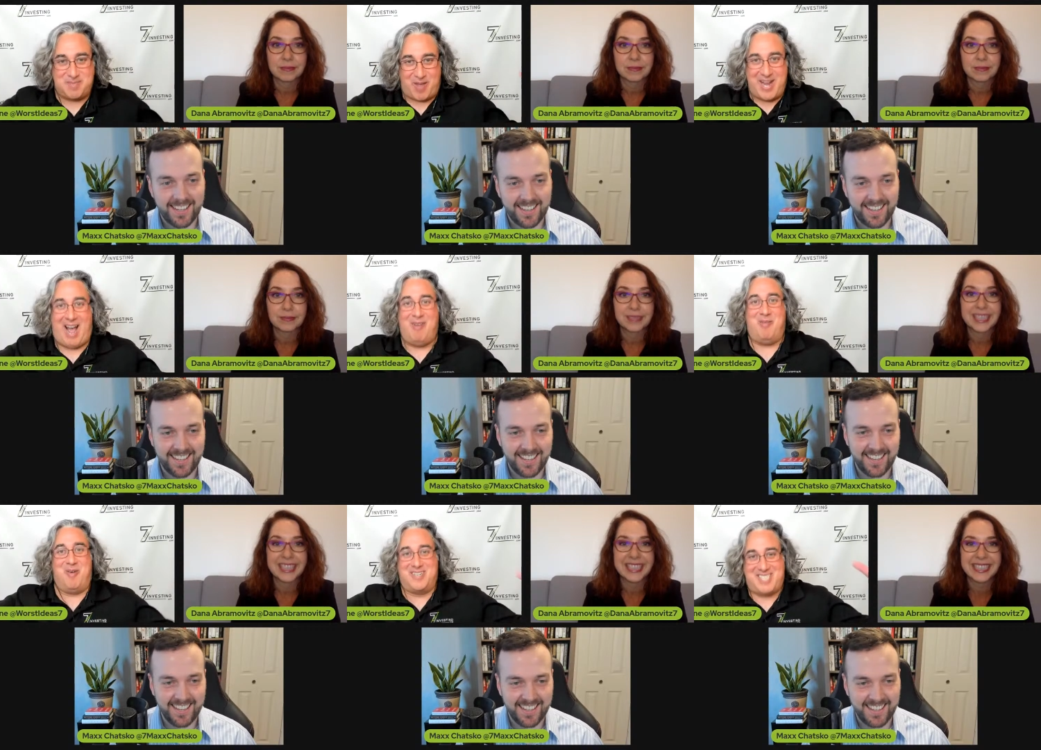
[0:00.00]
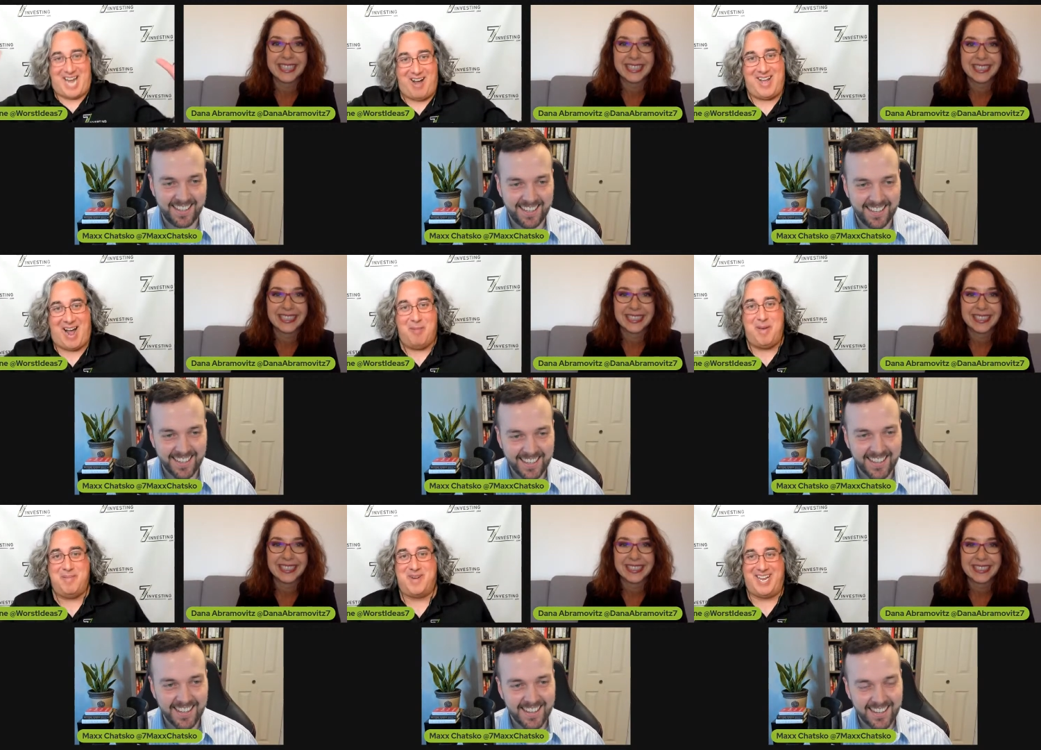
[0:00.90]
Speaker 1: explain how it works and how, and how
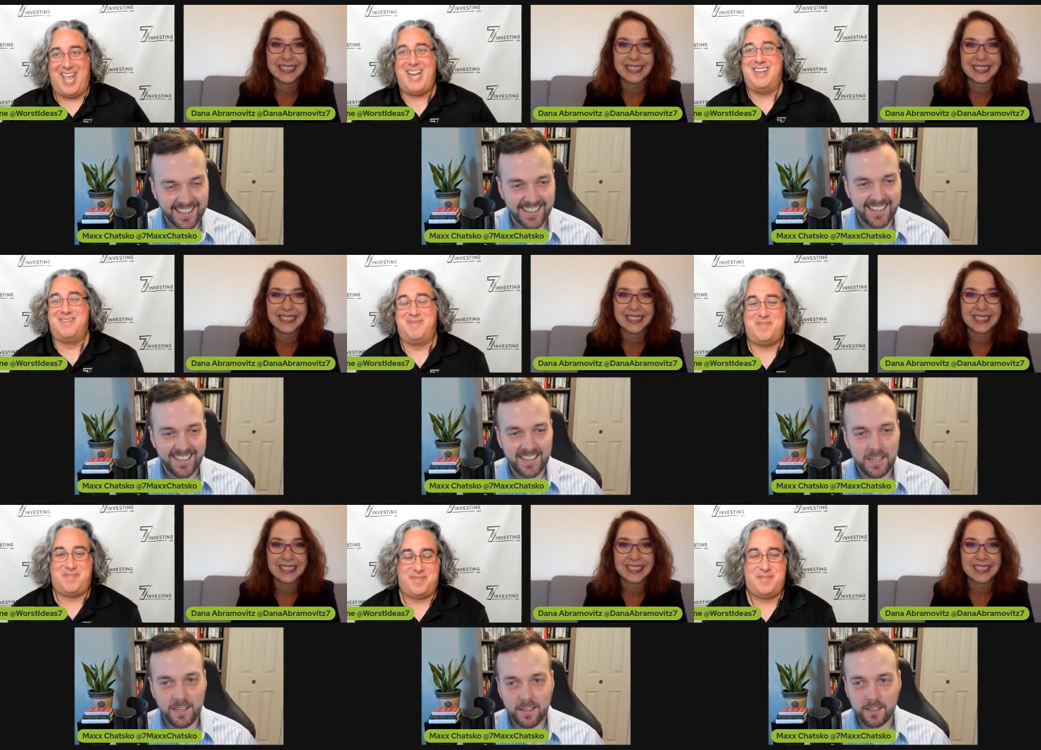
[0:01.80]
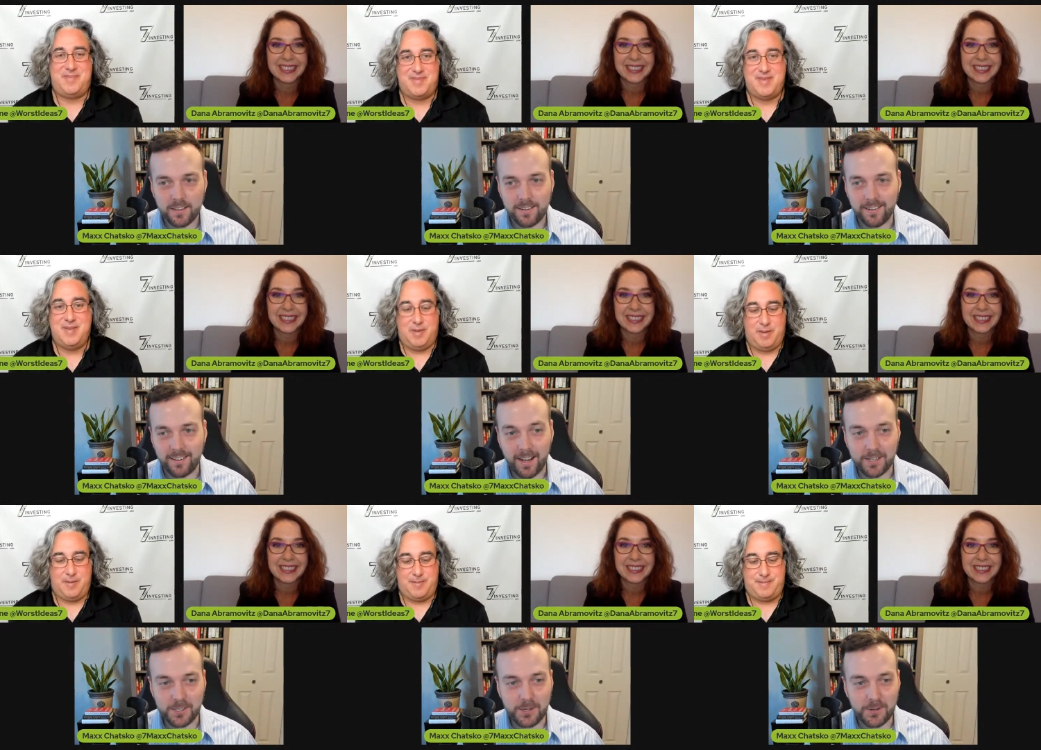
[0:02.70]
people can get it?
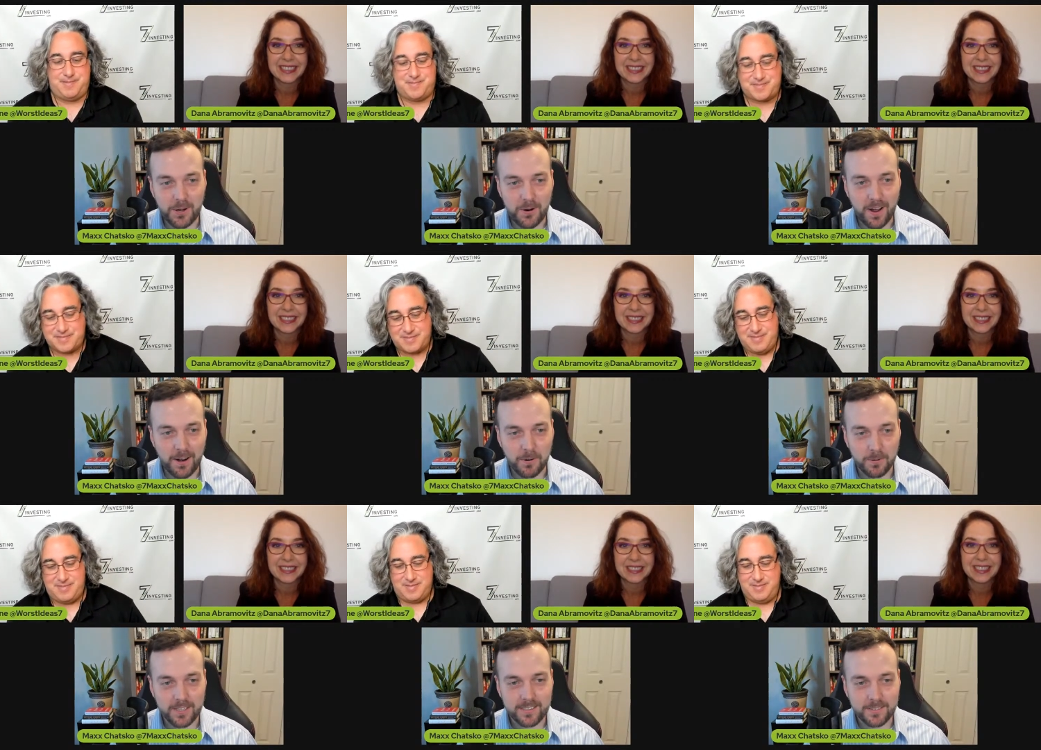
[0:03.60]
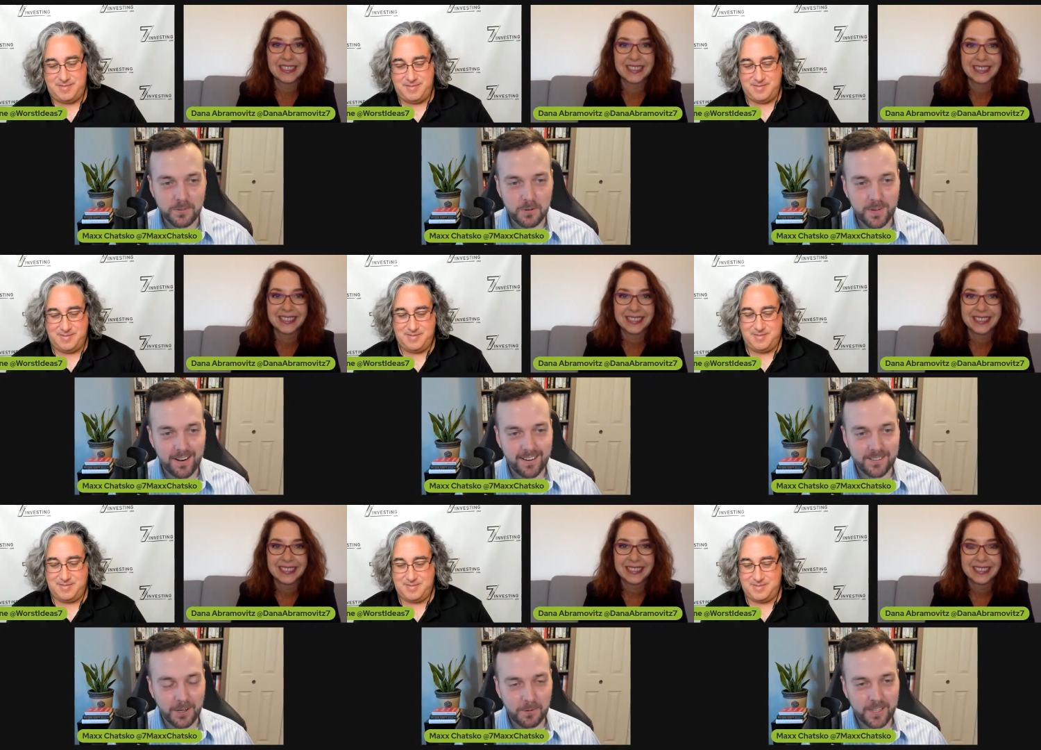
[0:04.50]
Speaker 2: I actually don't know how it works, to be
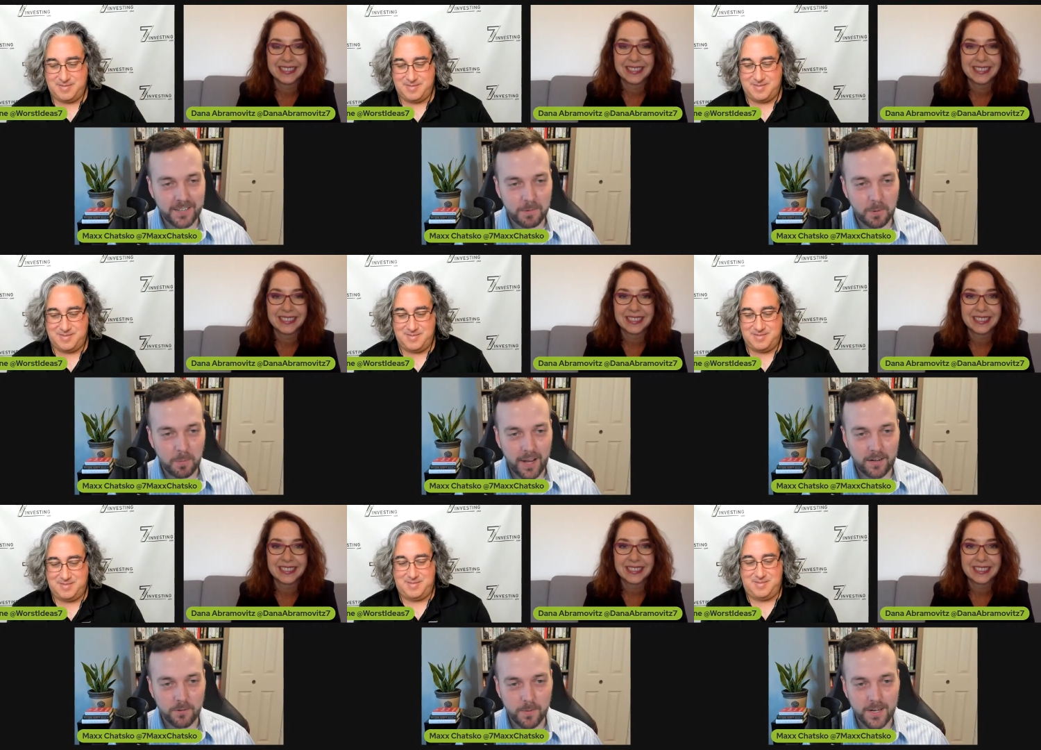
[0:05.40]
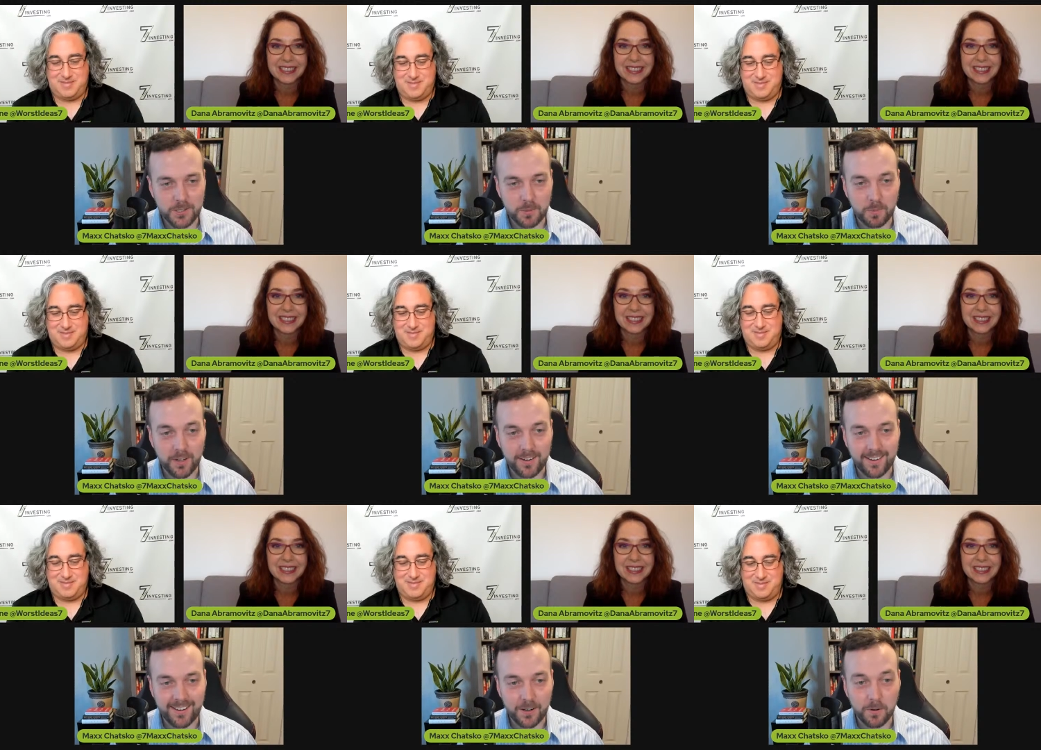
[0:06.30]
honest. I don't want to give people bad information,
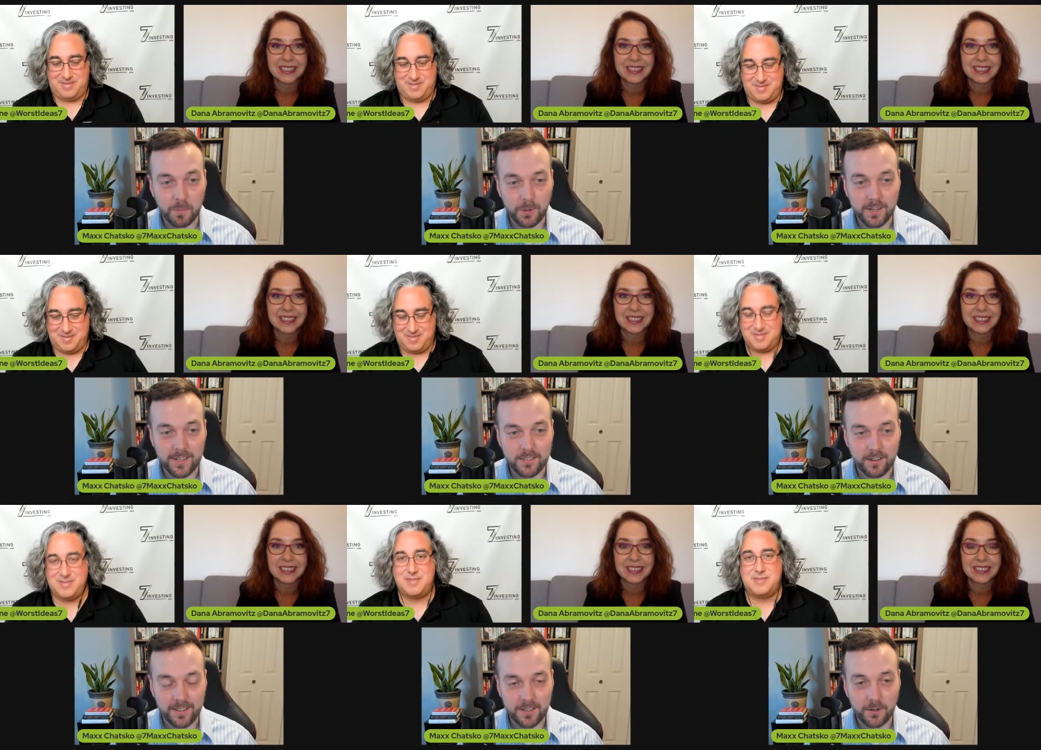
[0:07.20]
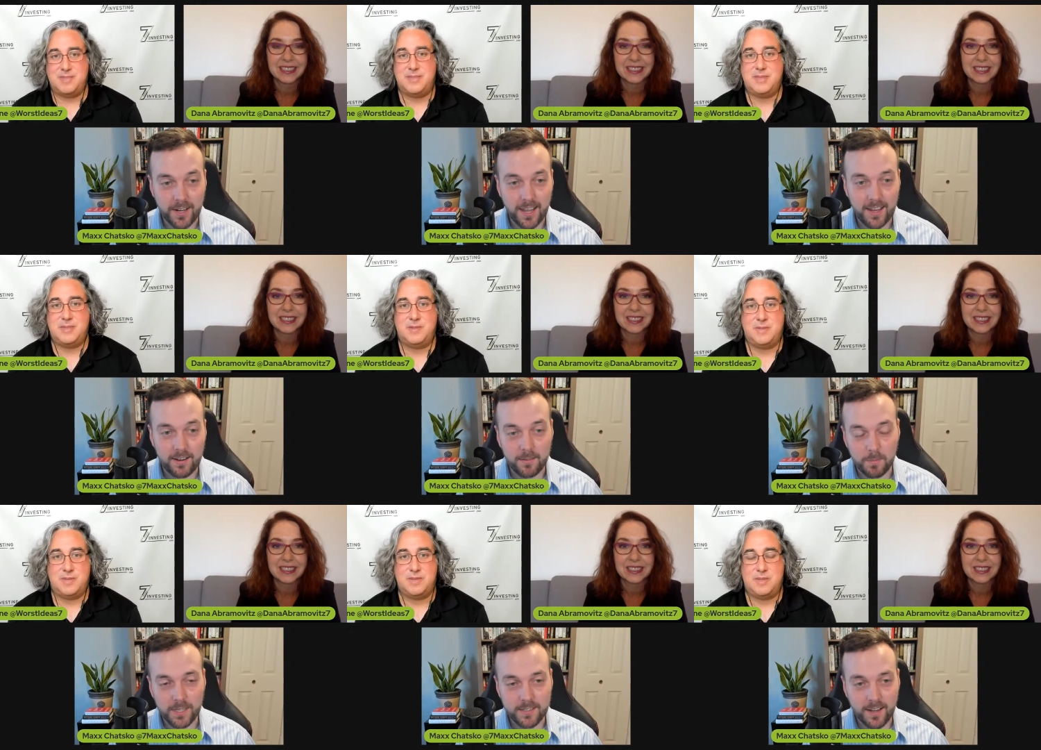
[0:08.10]
but uh, her report is on, you know,
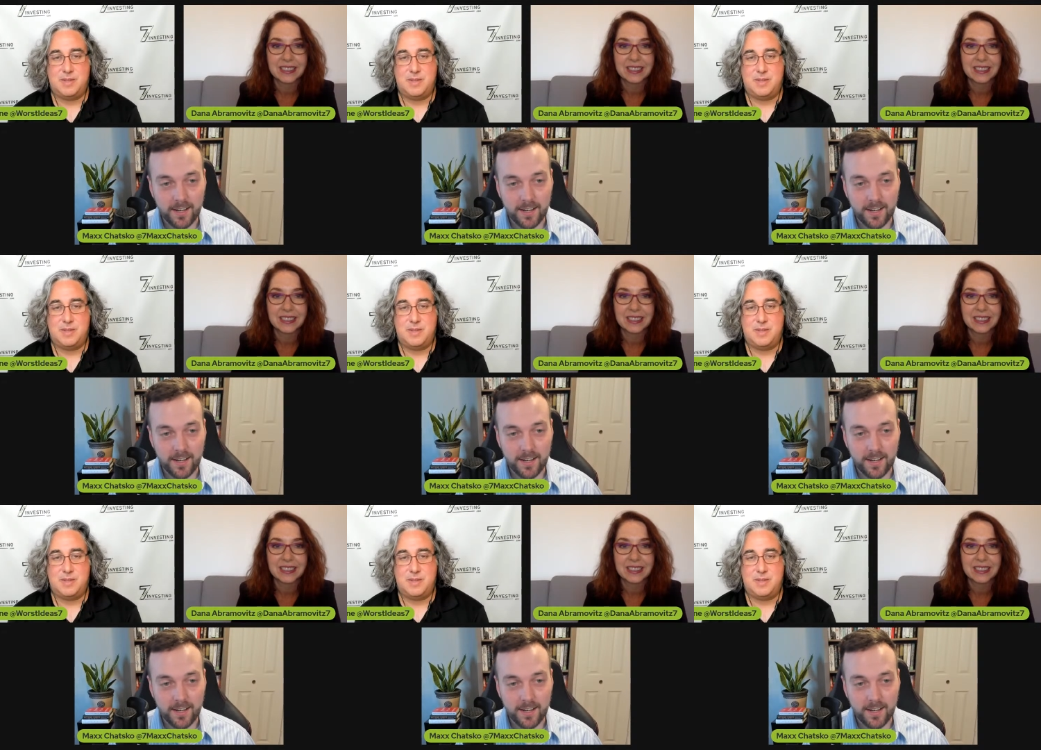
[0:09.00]
can big